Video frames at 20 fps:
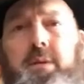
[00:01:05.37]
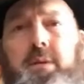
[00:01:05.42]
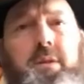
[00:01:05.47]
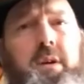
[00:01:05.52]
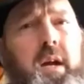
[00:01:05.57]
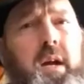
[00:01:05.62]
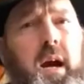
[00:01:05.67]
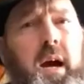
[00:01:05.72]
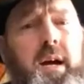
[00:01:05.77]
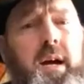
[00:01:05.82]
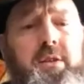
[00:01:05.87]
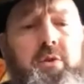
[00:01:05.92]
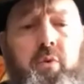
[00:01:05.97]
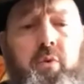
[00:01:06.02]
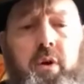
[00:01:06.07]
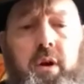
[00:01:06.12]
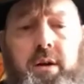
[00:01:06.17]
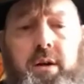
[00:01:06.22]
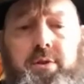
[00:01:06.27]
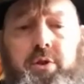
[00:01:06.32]
The gods
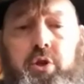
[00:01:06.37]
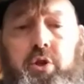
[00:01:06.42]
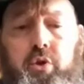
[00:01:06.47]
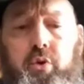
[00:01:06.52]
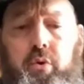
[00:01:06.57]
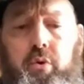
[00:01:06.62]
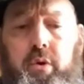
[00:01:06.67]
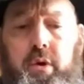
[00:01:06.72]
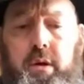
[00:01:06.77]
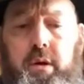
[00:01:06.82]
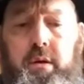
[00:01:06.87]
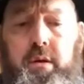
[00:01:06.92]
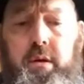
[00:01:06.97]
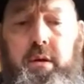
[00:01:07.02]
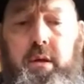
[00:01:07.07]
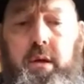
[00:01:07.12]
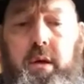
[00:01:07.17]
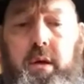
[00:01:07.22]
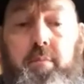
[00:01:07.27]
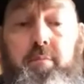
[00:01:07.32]
were unsure,
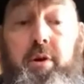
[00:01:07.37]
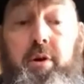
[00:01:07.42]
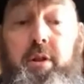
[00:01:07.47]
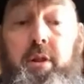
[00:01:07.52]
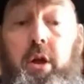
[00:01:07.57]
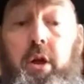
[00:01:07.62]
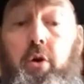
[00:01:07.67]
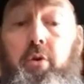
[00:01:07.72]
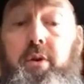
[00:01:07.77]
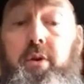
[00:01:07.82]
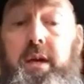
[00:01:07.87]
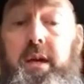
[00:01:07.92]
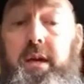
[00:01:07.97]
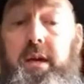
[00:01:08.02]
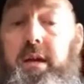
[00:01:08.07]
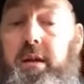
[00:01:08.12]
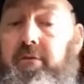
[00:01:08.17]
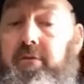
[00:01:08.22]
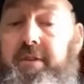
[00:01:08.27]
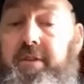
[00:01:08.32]
but Loki
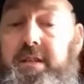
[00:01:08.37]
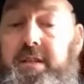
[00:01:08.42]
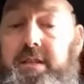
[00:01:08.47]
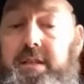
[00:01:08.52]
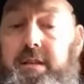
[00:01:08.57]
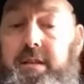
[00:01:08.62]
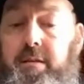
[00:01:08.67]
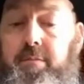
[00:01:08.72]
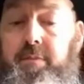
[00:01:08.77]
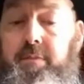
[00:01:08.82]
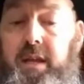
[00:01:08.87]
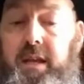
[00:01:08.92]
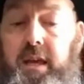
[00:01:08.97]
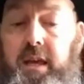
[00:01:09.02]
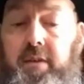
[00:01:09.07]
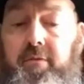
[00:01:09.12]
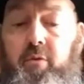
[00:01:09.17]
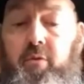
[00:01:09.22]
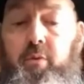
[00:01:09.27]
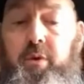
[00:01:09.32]
convinced them that
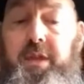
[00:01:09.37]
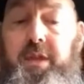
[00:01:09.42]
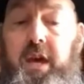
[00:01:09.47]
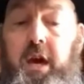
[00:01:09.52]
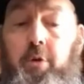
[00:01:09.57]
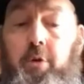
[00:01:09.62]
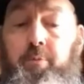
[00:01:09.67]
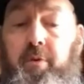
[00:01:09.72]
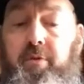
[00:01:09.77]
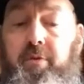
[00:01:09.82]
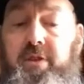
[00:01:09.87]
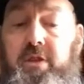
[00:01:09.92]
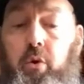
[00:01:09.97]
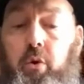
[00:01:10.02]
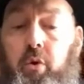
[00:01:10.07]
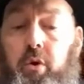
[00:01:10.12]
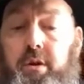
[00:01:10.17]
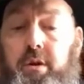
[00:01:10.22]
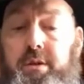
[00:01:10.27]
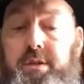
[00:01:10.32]
even with the help of his
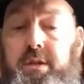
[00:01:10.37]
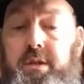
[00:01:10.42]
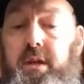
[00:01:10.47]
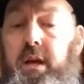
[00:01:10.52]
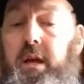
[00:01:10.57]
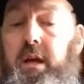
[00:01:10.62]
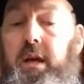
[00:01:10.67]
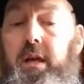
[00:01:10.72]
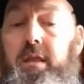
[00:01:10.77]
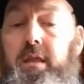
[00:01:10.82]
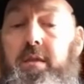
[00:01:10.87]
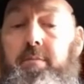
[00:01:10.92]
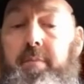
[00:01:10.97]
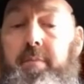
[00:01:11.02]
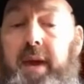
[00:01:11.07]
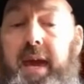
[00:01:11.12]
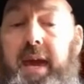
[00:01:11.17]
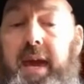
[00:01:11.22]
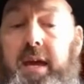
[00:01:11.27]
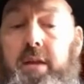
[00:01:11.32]
horse, the
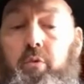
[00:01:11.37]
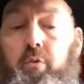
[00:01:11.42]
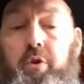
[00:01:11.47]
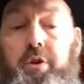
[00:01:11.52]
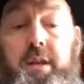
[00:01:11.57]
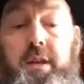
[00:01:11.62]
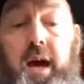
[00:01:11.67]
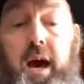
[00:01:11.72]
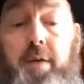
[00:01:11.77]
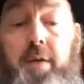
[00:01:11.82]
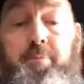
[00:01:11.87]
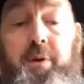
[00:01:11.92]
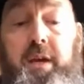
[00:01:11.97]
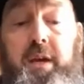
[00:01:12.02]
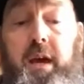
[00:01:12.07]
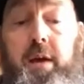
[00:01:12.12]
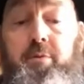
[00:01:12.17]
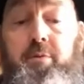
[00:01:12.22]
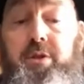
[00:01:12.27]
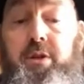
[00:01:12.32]
man would not
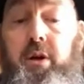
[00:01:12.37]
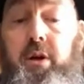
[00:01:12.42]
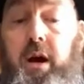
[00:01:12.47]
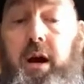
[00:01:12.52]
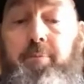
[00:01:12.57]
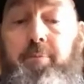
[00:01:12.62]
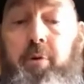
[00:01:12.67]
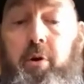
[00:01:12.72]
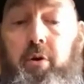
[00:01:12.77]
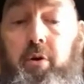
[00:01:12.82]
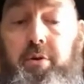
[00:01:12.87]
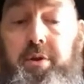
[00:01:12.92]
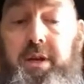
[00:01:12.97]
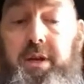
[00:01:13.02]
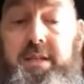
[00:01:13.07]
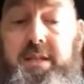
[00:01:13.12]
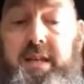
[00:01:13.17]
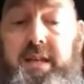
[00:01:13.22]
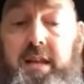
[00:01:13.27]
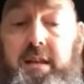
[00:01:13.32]
be able to uphold
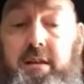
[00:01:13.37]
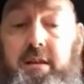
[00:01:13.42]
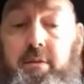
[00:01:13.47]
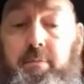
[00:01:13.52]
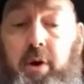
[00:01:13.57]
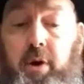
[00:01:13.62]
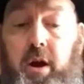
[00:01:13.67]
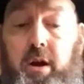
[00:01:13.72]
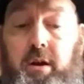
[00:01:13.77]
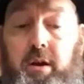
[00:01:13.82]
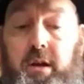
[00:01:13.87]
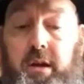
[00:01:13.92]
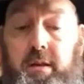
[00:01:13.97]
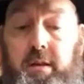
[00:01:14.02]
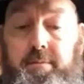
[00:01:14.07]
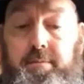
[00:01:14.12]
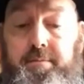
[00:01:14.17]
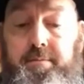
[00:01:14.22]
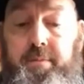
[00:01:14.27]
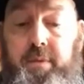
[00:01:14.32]
his end of the bargain.
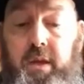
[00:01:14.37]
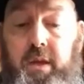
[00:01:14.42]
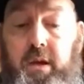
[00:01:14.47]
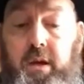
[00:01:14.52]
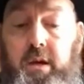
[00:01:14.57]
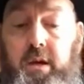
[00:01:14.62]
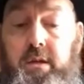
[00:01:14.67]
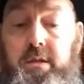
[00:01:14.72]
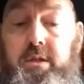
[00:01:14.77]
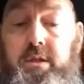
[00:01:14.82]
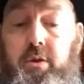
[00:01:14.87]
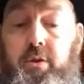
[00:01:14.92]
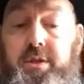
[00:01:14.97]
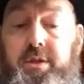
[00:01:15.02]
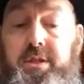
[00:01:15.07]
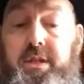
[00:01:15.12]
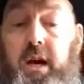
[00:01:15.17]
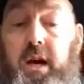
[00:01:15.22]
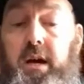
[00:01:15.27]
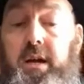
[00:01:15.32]
So the
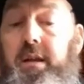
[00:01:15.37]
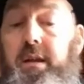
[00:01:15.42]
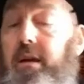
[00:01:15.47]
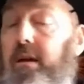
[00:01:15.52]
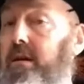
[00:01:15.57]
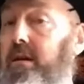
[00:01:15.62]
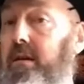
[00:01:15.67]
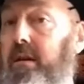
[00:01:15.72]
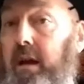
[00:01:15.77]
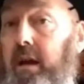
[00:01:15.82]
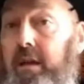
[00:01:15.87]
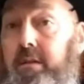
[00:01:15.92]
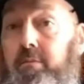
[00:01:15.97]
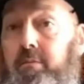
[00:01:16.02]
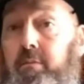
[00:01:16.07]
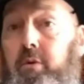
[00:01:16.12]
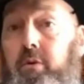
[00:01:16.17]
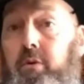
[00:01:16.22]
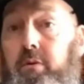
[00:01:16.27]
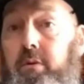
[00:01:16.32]
sun and the
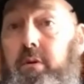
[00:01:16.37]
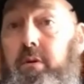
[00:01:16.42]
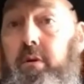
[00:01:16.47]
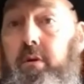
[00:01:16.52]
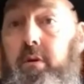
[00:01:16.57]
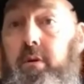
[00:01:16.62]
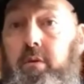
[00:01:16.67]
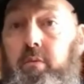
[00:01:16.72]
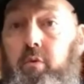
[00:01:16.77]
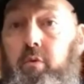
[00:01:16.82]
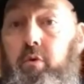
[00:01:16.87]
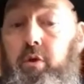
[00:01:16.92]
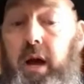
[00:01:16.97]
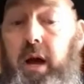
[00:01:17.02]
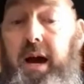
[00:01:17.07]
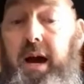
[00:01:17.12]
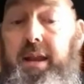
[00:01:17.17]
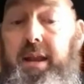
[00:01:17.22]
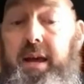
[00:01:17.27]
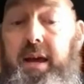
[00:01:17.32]
moon were
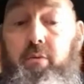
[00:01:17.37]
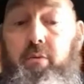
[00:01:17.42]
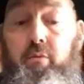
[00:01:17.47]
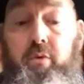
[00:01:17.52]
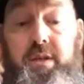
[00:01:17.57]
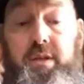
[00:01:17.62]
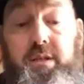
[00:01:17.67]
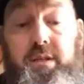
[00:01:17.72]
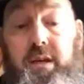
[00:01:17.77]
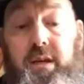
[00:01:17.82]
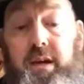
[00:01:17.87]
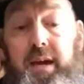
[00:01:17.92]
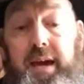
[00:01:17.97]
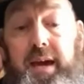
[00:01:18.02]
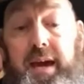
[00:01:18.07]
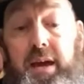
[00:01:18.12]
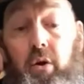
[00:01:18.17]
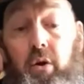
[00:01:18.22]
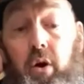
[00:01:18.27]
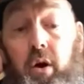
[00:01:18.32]
not at risk
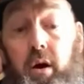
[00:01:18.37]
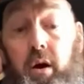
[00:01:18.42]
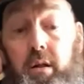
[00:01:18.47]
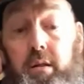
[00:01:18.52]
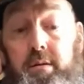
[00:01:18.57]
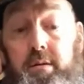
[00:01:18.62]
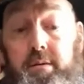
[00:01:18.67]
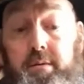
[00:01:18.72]
at all.